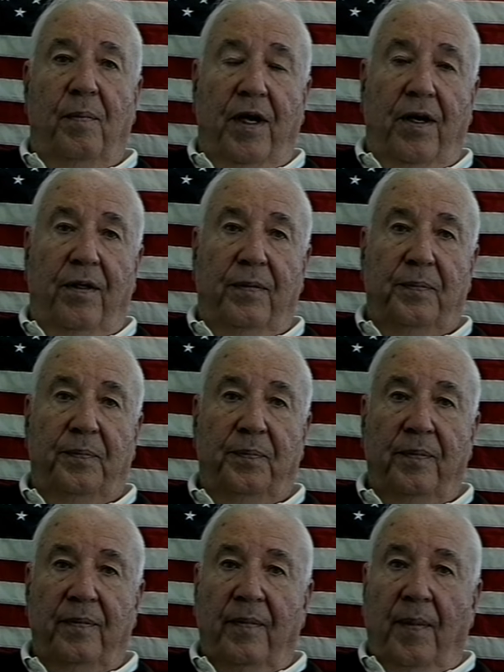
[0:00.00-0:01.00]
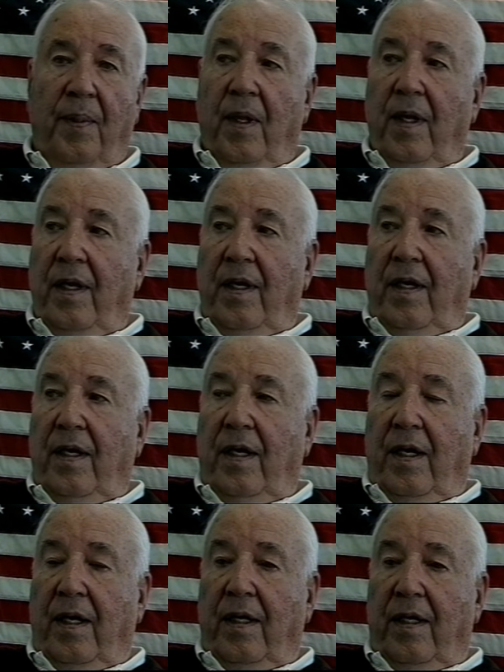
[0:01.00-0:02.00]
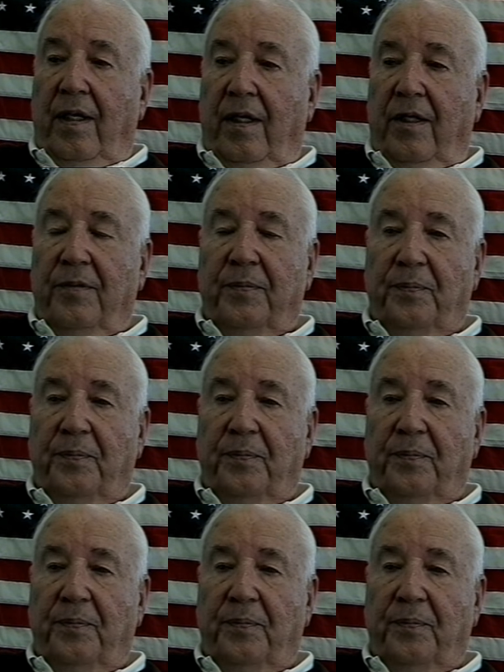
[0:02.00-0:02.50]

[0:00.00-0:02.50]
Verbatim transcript: met her, and uh,